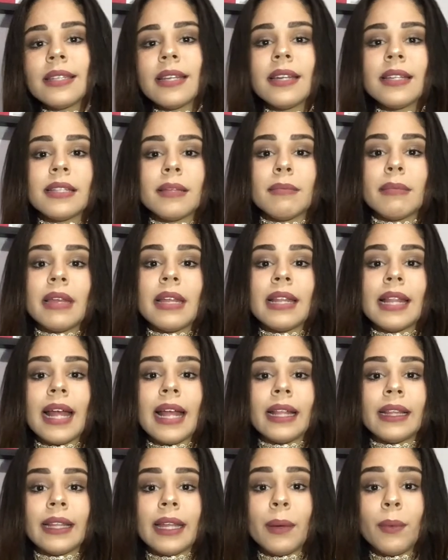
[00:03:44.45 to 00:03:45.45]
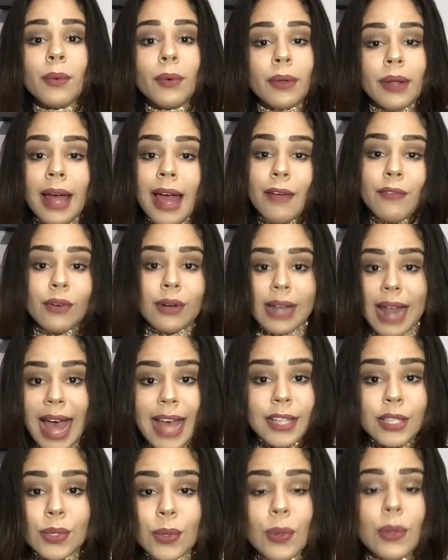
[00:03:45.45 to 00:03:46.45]
It doesn't mean that they won't ever
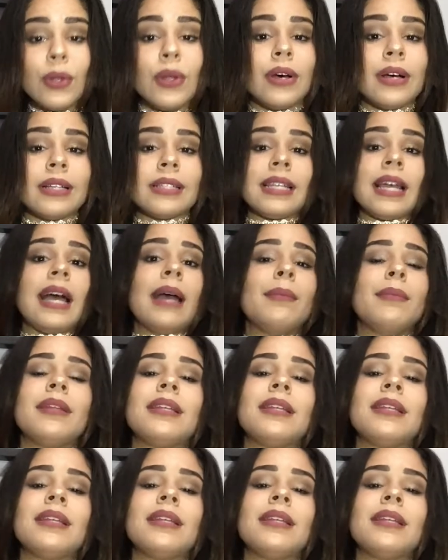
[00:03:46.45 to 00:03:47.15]
last you a long time.